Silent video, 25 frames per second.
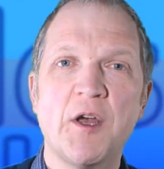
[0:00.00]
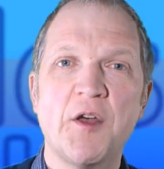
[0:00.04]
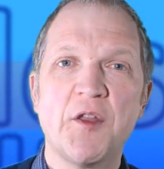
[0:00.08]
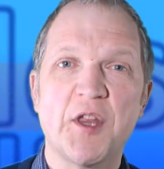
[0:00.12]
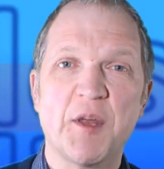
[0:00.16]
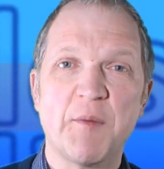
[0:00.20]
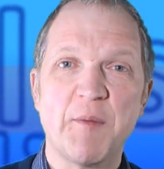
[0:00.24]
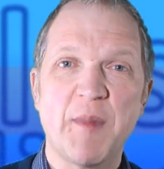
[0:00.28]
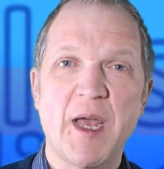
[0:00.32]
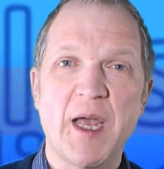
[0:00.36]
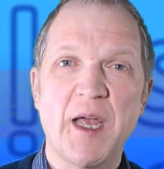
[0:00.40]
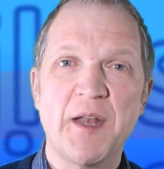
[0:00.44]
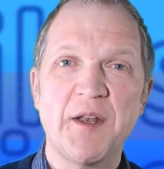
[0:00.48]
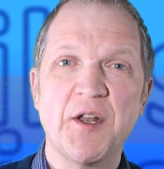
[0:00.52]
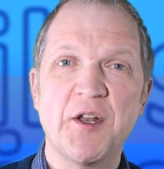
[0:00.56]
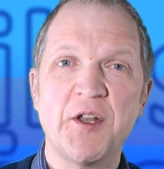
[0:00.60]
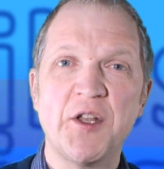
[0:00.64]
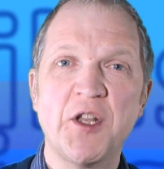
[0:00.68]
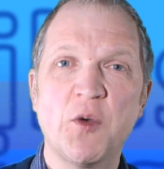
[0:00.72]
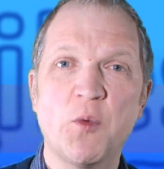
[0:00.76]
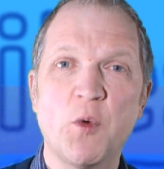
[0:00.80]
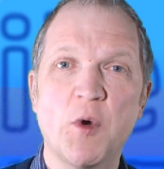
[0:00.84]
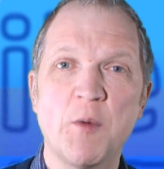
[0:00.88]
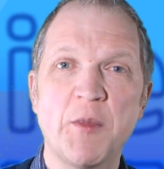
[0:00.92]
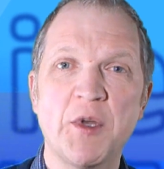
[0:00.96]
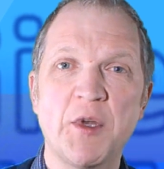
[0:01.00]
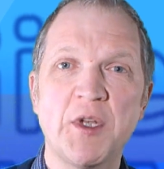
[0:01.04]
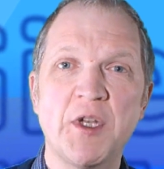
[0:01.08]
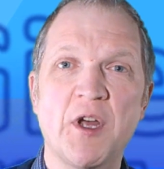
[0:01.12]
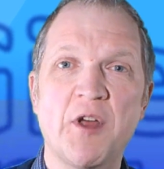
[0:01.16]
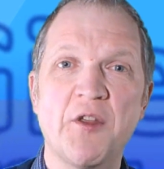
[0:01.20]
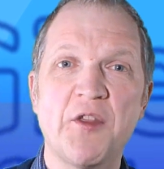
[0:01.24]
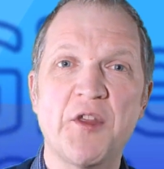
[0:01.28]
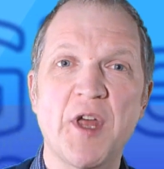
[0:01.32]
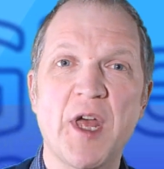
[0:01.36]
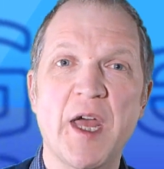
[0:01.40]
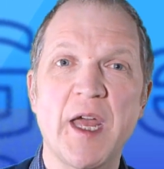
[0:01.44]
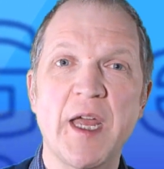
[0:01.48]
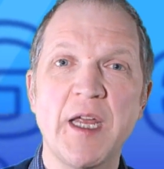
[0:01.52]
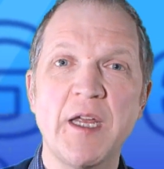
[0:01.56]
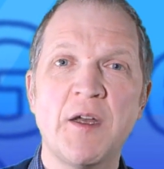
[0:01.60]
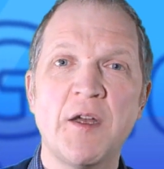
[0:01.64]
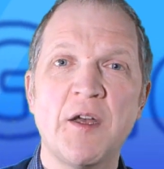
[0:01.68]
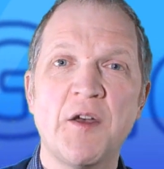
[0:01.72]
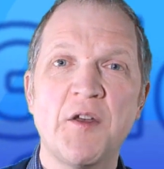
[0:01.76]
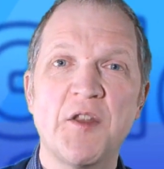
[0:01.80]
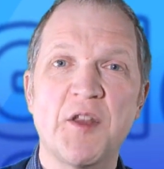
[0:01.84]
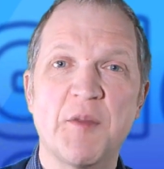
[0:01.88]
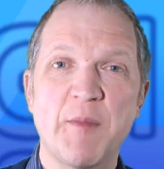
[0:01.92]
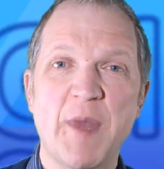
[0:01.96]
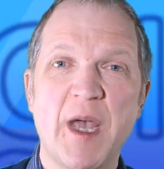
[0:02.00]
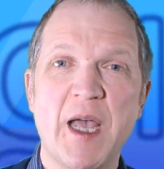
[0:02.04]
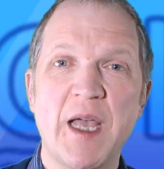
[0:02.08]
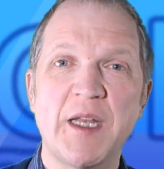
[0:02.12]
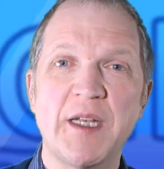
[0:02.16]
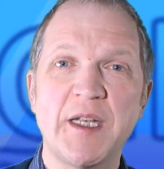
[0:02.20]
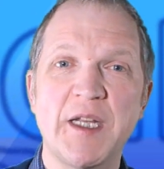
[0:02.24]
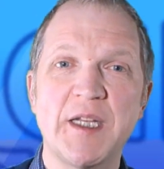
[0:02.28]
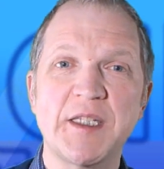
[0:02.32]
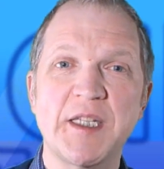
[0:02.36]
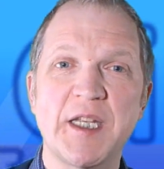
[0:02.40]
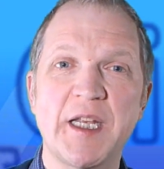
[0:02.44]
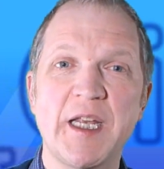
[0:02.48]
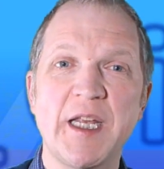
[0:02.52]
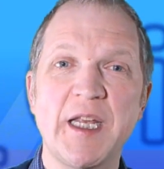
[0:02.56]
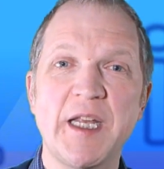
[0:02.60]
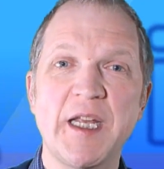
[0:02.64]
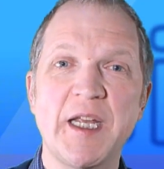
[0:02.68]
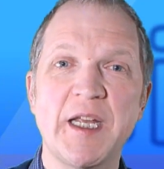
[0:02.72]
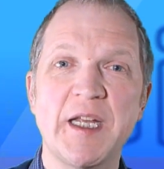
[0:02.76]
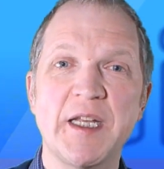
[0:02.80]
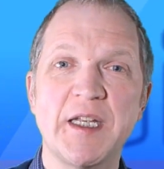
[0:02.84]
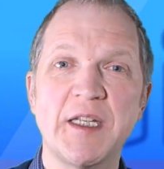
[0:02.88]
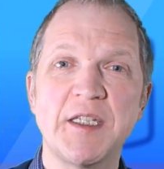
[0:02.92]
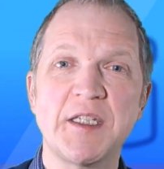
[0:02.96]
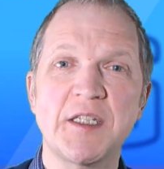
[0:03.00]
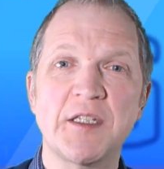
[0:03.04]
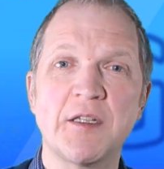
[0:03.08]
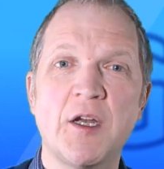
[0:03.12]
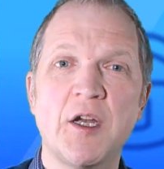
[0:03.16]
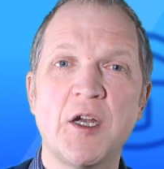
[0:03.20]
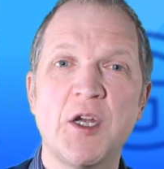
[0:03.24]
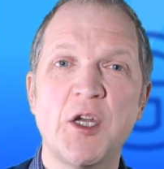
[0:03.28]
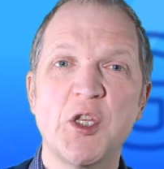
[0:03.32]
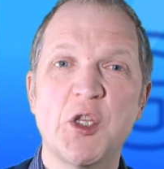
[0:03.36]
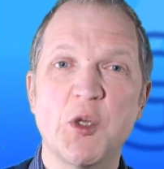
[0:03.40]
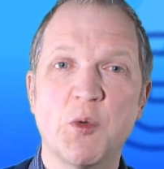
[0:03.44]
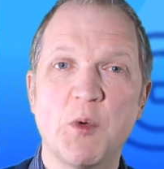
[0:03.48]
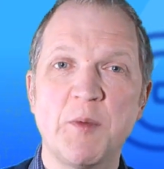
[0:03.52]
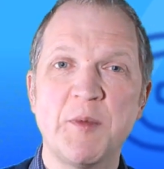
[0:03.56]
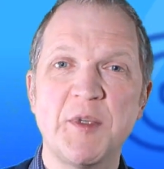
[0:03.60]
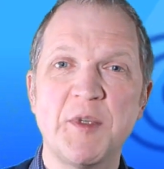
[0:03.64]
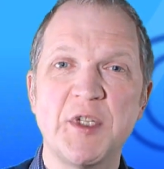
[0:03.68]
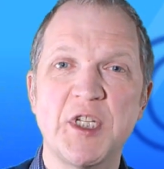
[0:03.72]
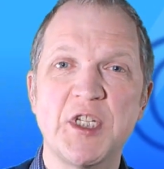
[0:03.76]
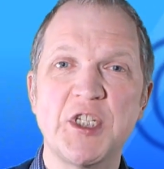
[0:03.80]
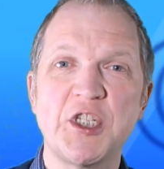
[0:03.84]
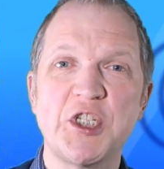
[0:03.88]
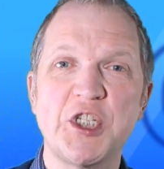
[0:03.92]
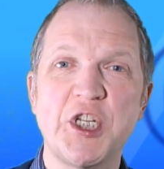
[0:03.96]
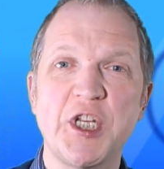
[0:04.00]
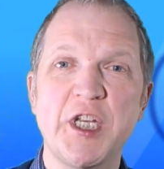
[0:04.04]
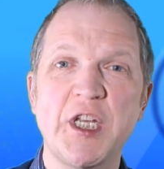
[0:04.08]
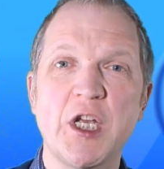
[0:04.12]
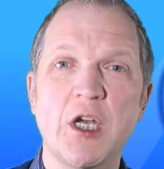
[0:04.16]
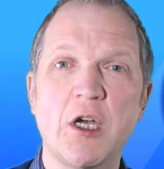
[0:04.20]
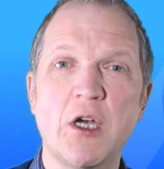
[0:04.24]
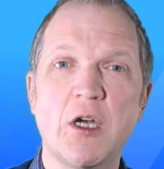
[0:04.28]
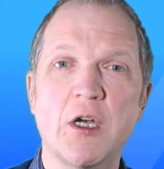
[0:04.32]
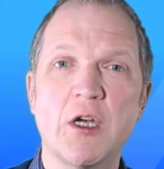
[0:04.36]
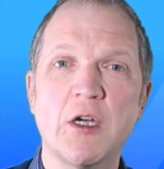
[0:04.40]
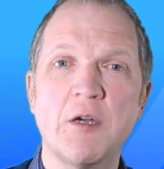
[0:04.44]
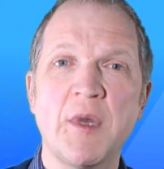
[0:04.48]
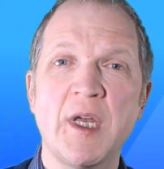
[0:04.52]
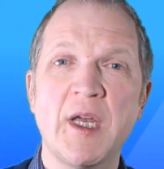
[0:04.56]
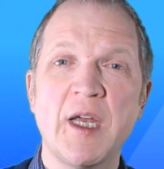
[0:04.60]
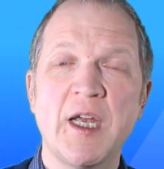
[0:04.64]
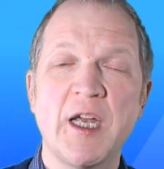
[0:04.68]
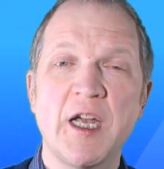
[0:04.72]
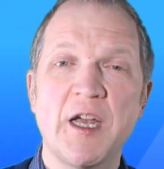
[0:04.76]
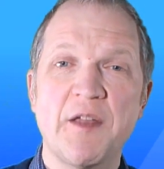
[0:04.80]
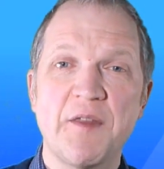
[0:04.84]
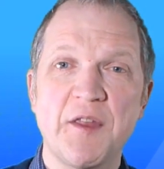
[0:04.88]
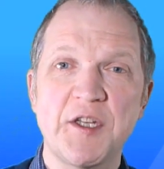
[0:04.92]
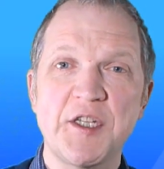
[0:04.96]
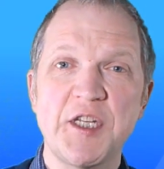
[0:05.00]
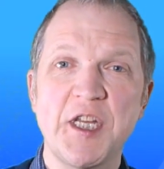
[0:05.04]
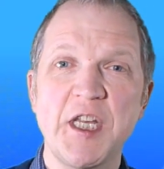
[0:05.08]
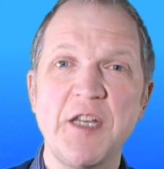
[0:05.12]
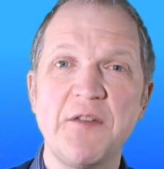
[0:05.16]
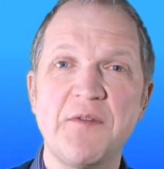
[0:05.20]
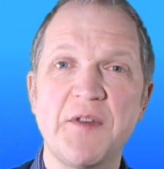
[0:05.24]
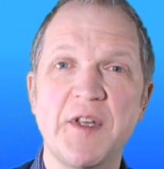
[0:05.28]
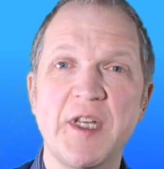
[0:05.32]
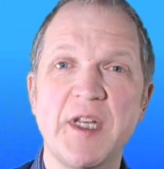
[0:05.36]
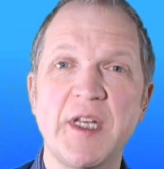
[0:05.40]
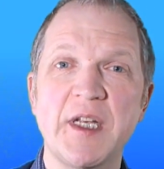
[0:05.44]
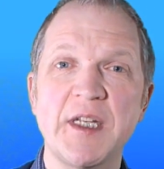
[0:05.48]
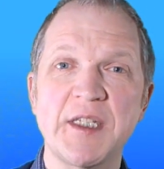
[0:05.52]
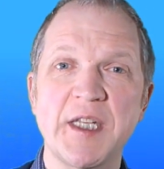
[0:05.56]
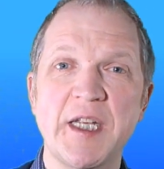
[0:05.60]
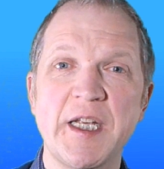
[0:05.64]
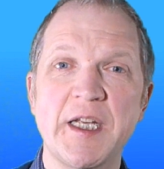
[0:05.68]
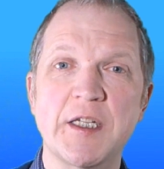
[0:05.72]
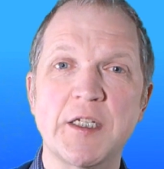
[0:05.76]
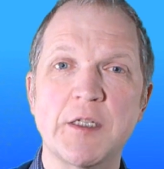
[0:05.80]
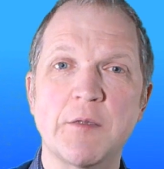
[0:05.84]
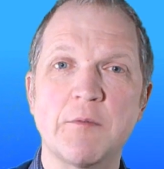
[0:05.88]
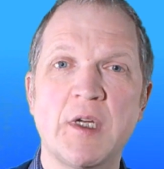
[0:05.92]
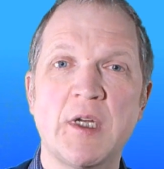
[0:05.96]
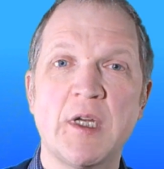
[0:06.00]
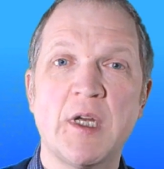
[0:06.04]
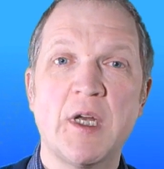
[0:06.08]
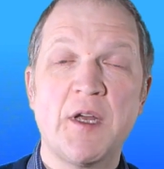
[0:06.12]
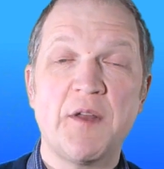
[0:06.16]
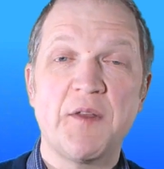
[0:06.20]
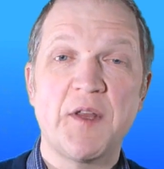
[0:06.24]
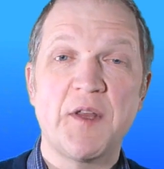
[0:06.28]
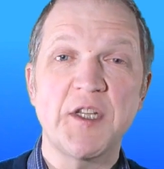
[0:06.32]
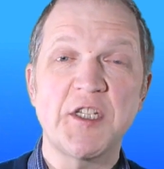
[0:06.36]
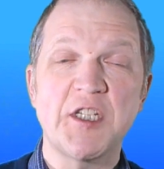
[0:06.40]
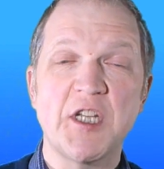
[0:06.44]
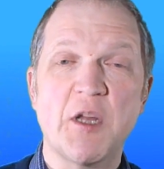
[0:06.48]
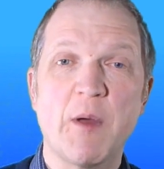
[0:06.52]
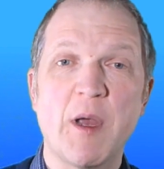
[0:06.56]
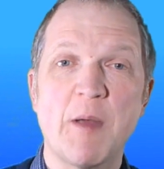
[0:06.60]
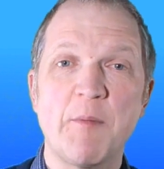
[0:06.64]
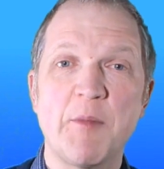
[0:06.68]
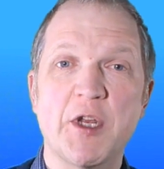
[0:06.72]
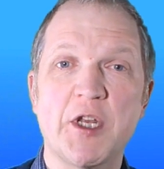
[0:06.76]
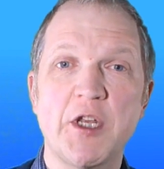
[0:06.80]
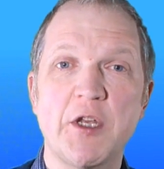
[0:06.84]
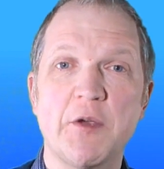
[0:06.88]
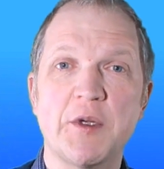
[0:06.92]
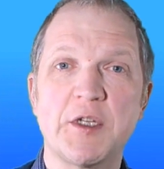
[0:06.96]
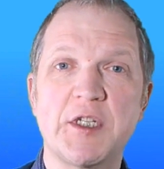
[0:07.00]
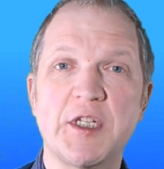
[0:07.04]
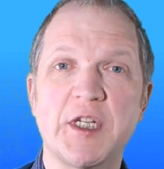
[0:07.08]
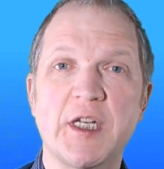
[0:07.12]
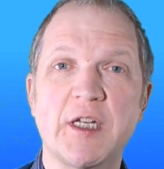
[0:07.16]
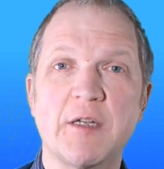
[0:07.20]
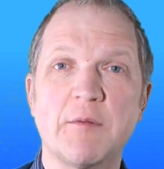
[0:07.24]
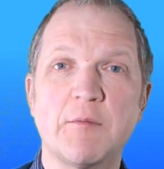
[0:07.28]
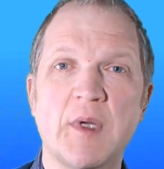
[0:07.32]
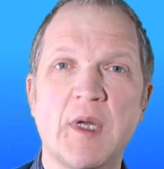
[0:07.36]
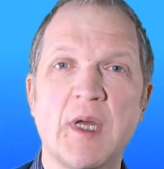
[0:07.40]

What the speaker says: The man and the woman are they, the man is he, his, the woman is she, her, and the TV is it. There's no ambiguity.